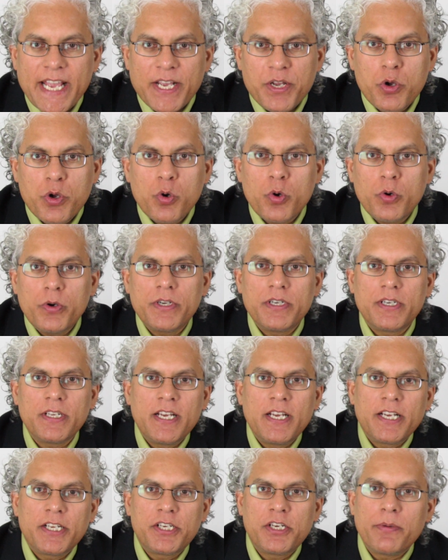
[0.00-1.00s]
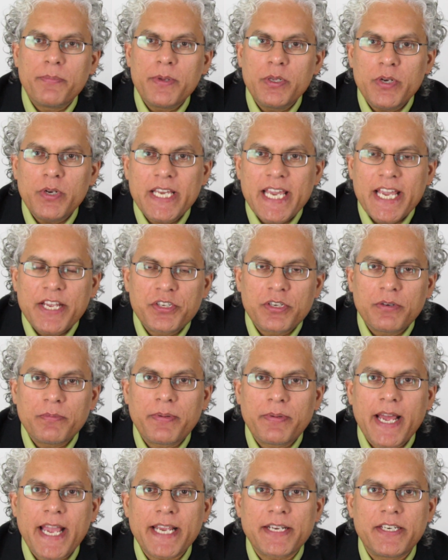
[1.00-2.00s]
good communication
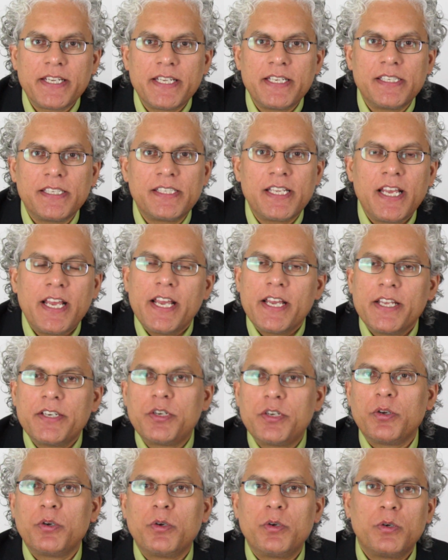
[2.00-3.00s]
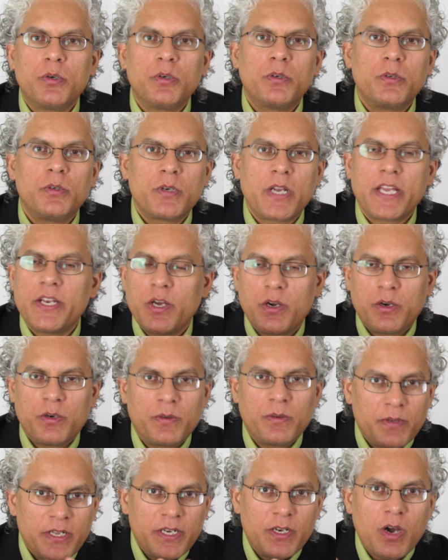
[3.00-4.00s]
practice to,
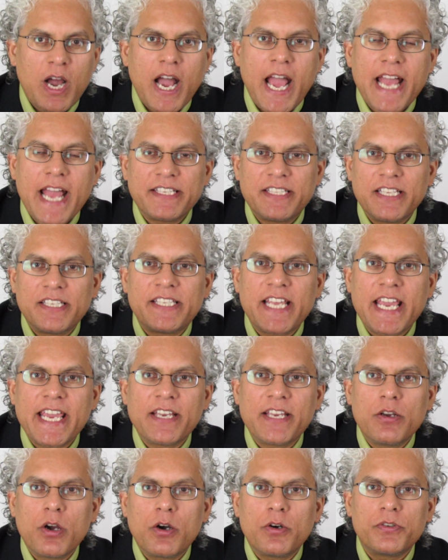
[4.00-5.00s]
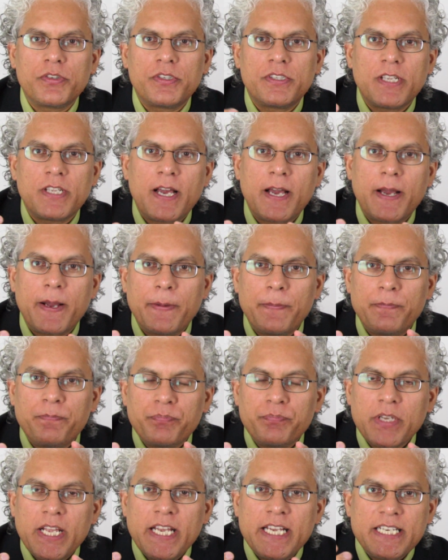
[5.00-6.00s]
as the saying goes,
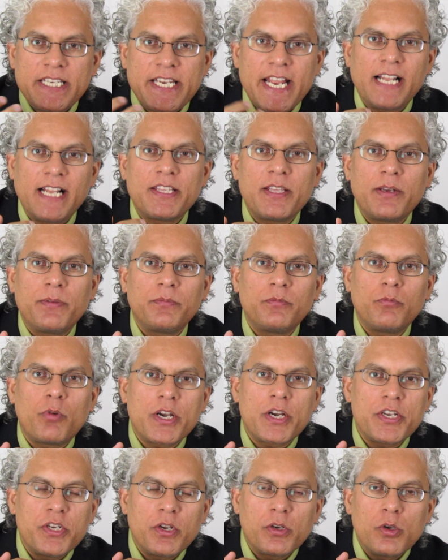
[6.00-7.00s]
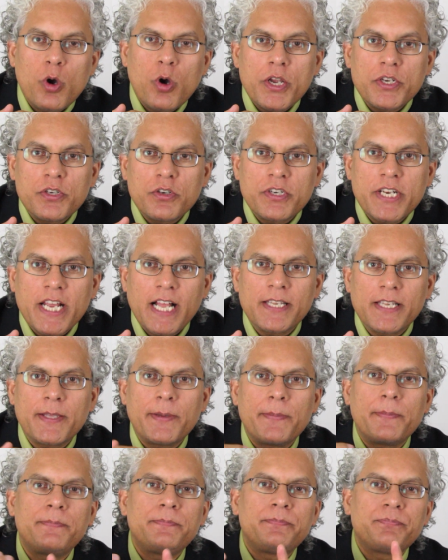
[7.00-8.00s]
tell them what you're going to tell
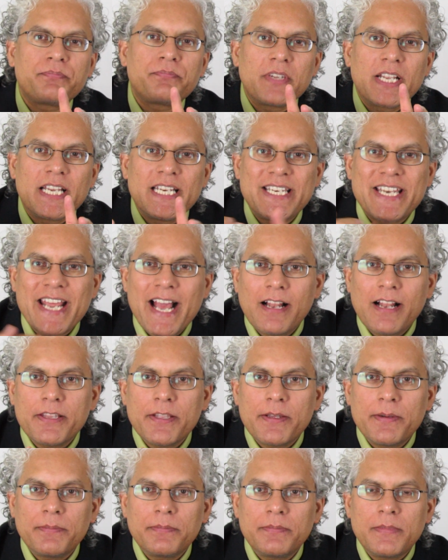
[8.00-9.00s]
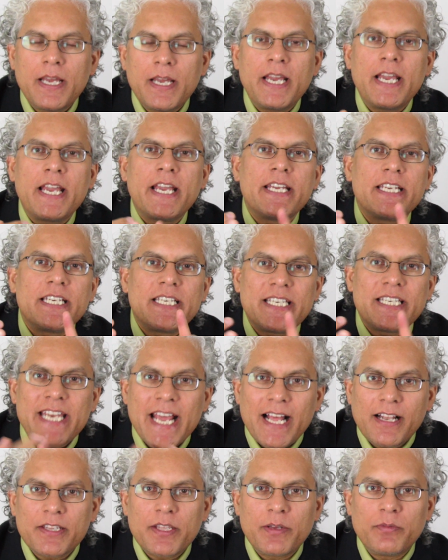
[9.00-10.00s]
them, tell them
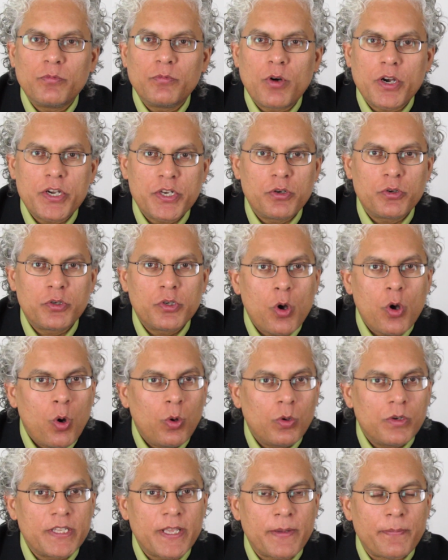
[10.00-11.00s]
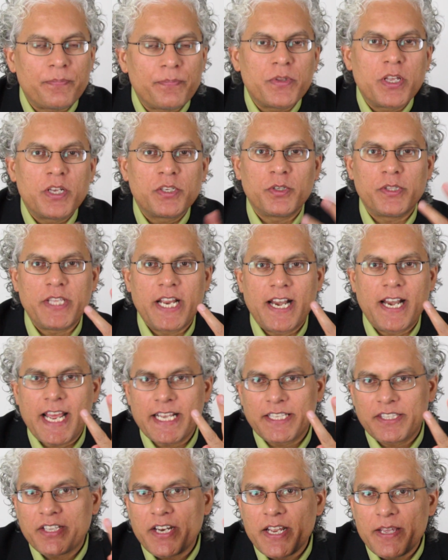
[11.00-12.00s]
what you told them. So there are
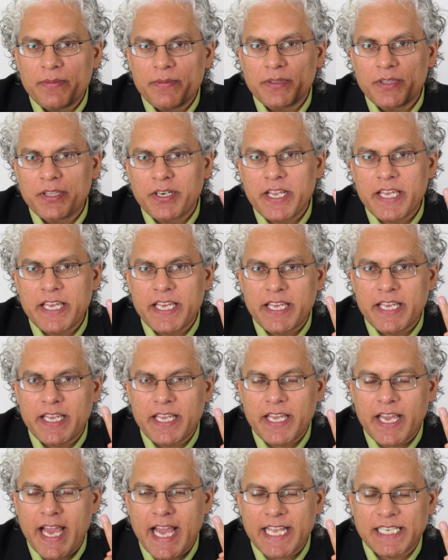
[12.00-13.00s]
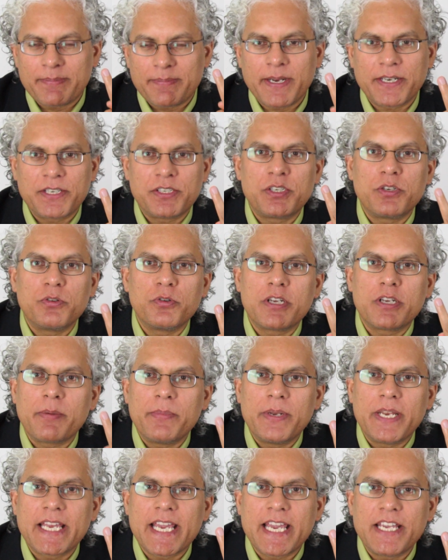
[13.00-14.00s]
like three aspects to
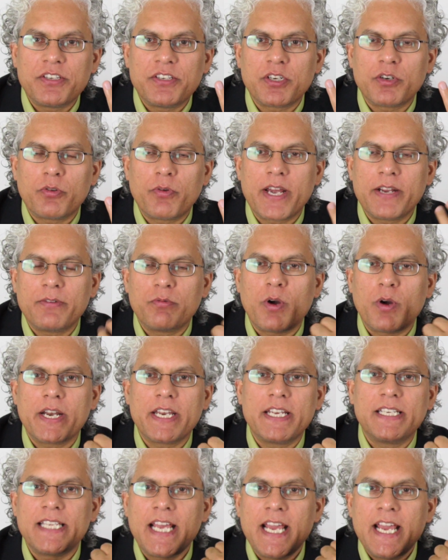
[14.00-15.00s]
communication, right? One is